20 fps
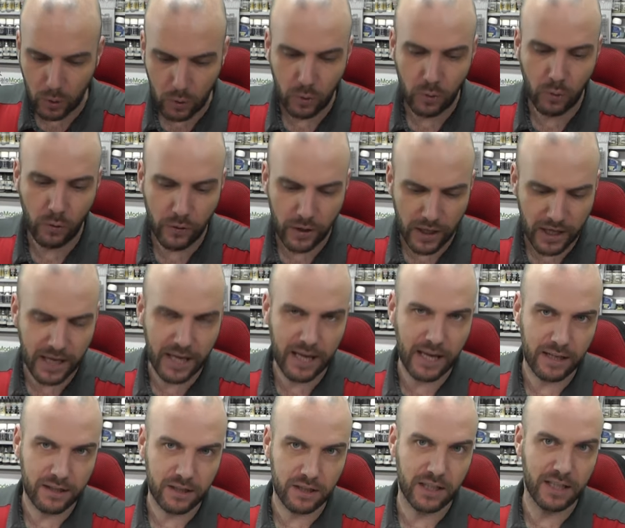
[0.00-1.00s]
all
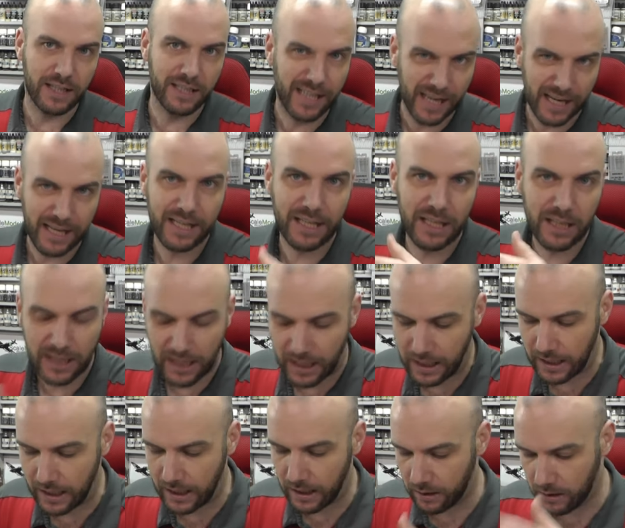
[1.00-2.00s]
there to get you
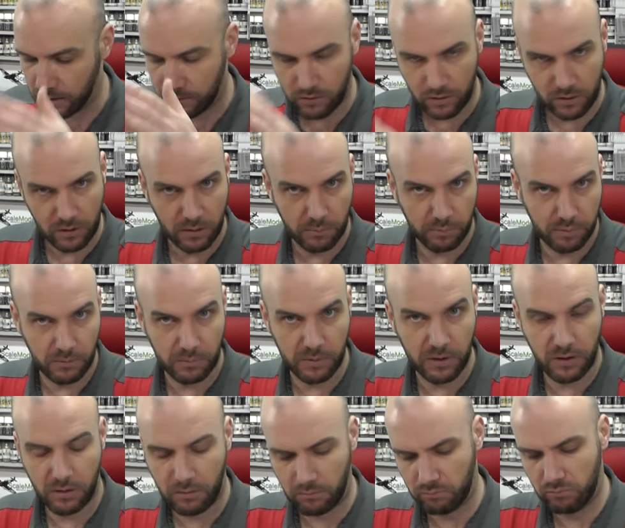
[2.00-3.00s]
there you've just got to
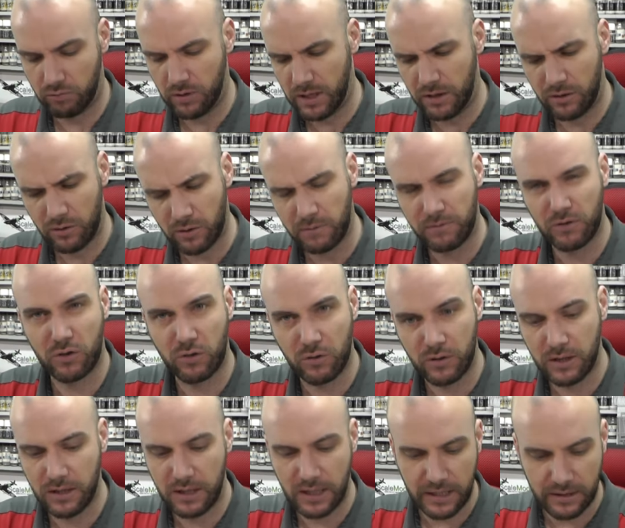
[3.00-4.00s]
probably really sort of
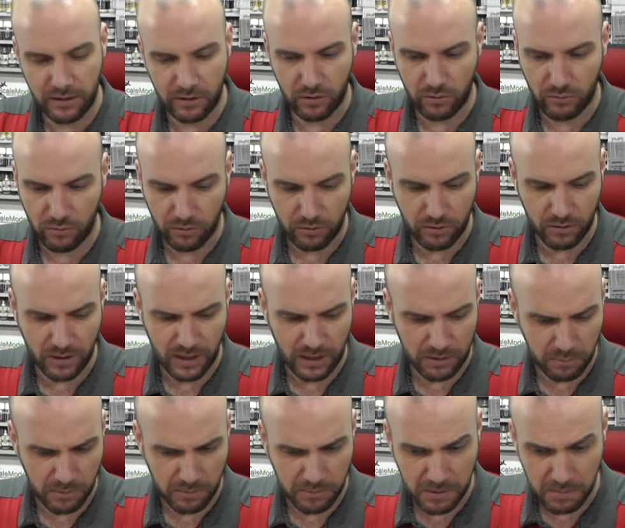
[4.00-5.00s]
study these instructions
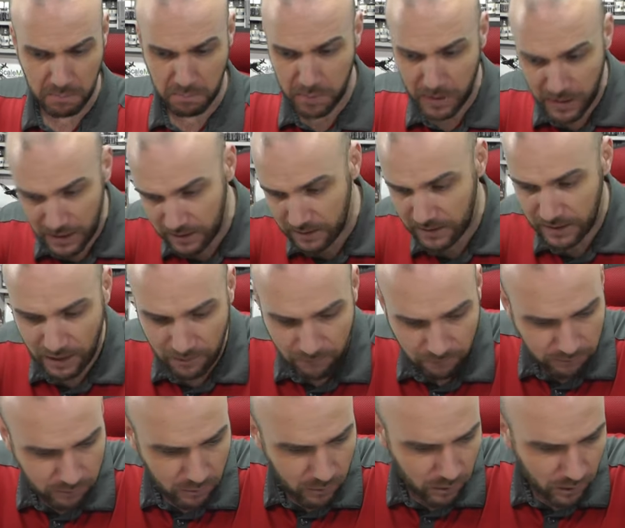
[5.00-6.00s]
that's probably the biggest
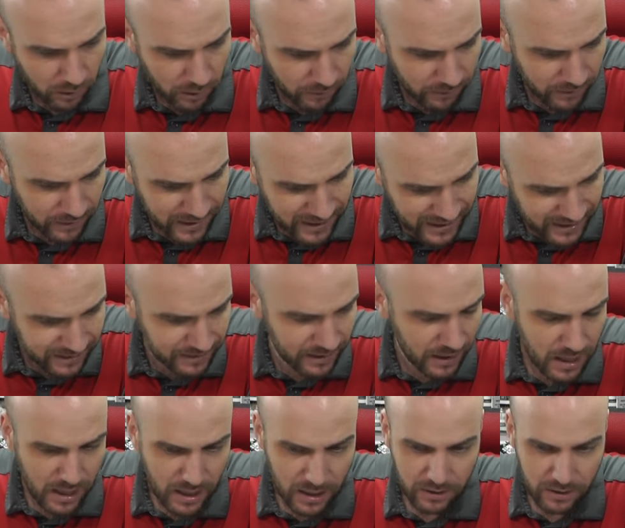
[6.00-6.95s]
downfall on this